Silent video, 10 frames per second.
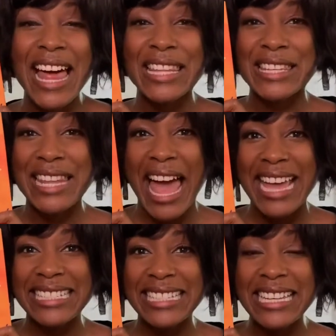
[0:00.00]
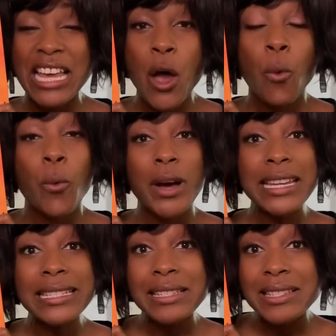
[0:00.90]
Light? What
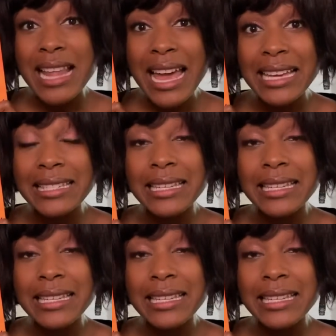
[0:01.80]
is Light